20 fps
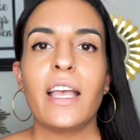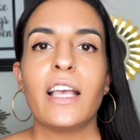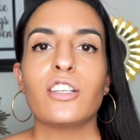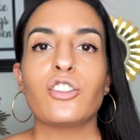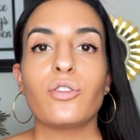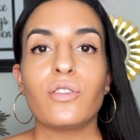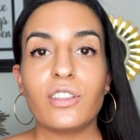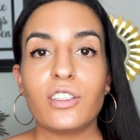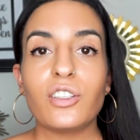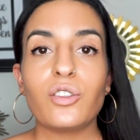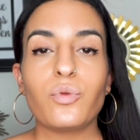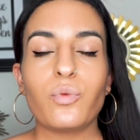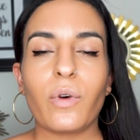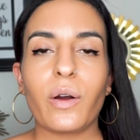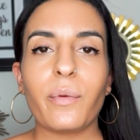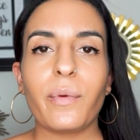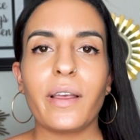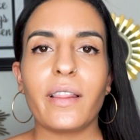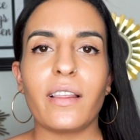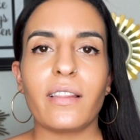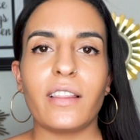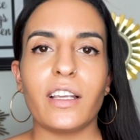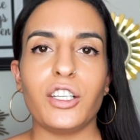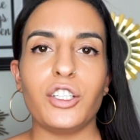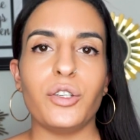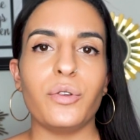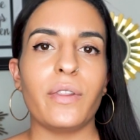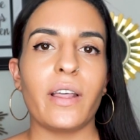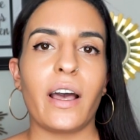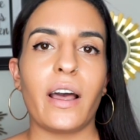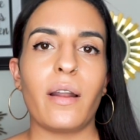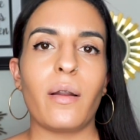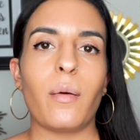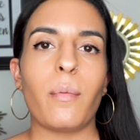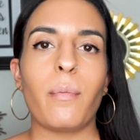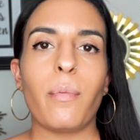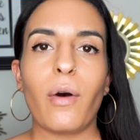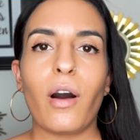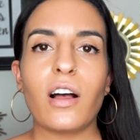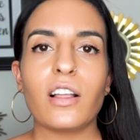So this is one way that they do
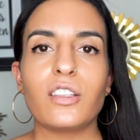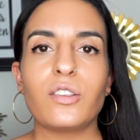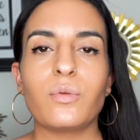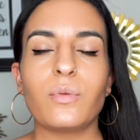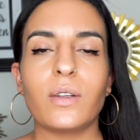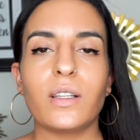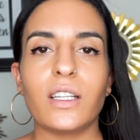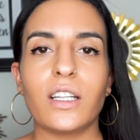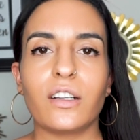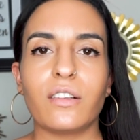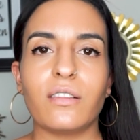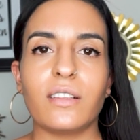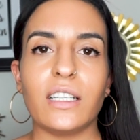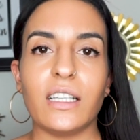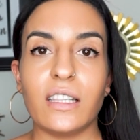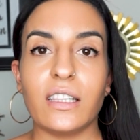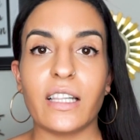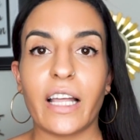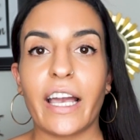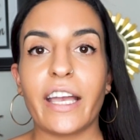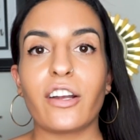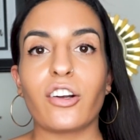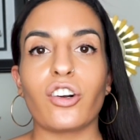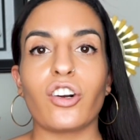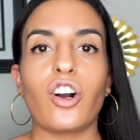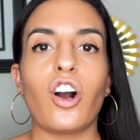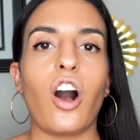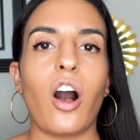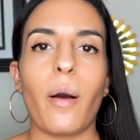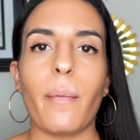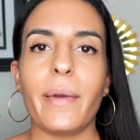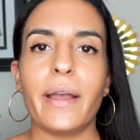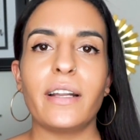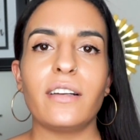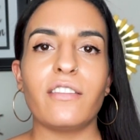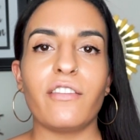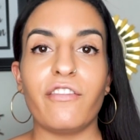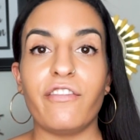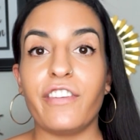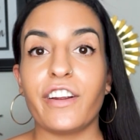that. Bots will literally like or
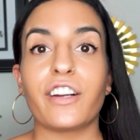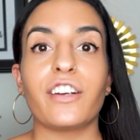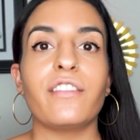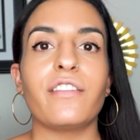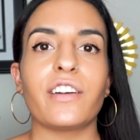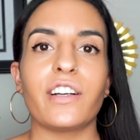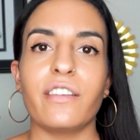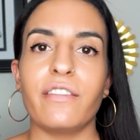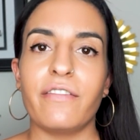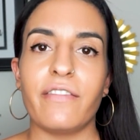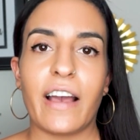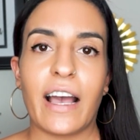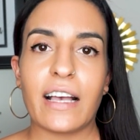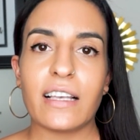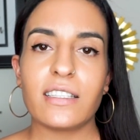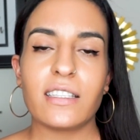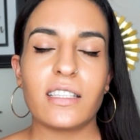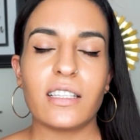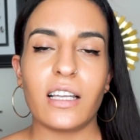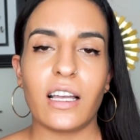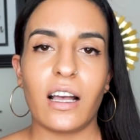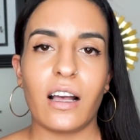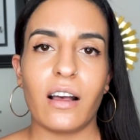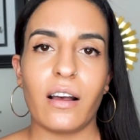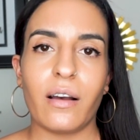comment very, very fast.